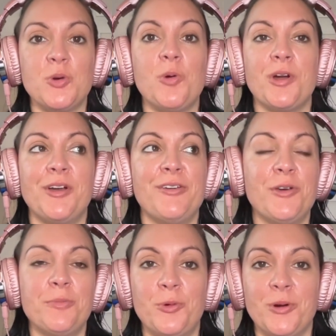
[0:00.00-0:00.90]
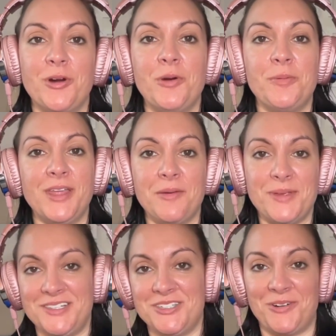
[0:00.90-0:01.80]
or no more opening up
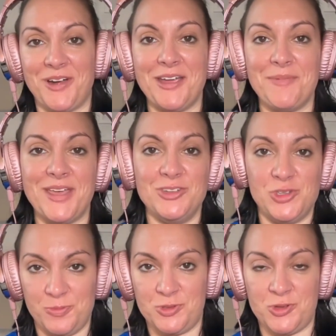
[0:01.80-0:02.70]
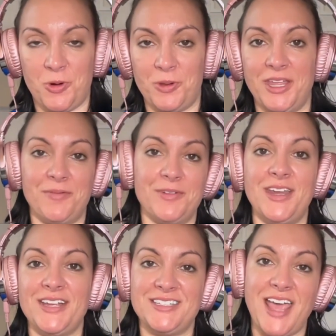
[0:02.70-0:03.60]
Instagram and doom scrolling for the
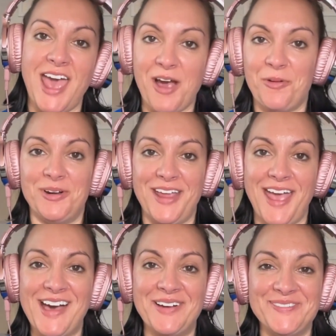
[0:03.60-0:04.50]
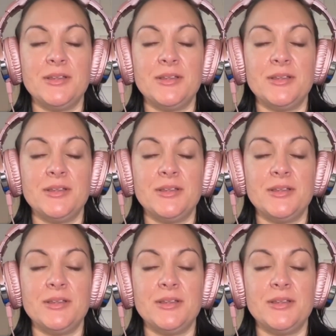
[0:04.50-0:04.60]
next hour and a half.